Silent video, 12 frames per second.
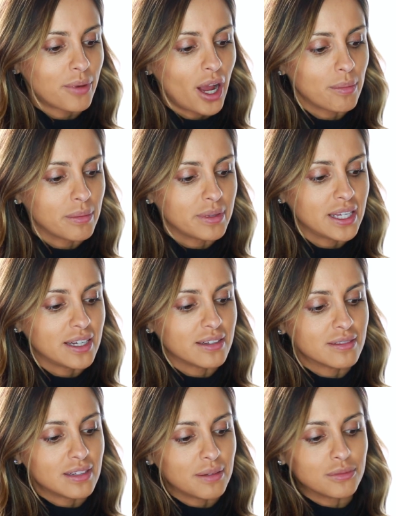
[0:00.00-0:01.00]

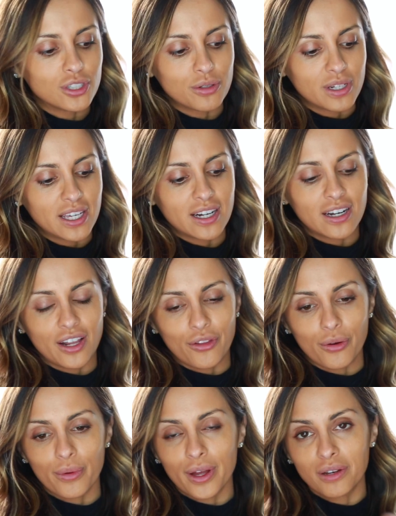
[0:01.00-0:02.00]
probably am due to get
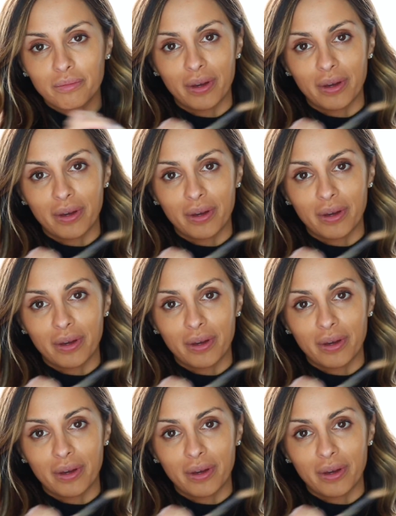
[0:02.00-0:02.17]
another one,